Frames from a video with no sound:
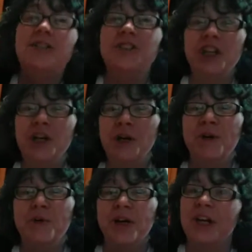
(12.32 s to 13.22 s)

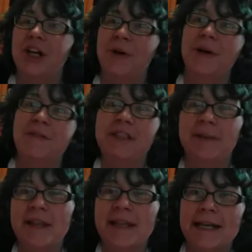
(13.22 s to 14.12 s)
So we're going to go over
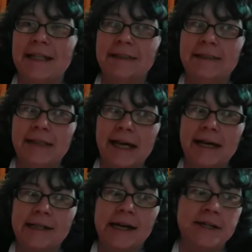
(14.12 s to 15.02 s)
some of the things
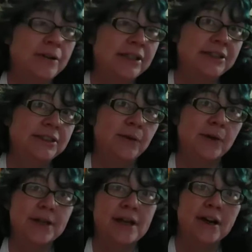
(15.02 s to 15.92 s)
that I noticed
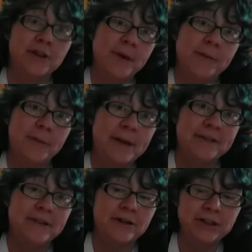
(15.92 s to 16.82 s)
or that other people might
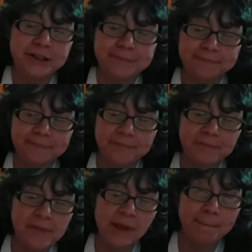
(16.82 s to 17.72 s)
have noticed
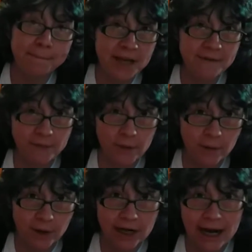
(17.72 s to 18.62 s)

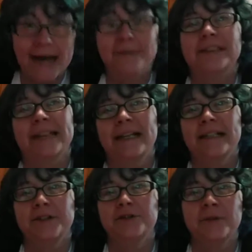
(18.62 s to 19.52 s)
before I was
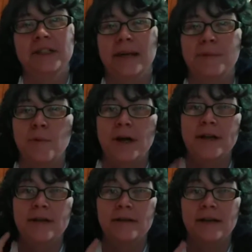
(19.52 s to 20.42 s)
diagnosed with type 1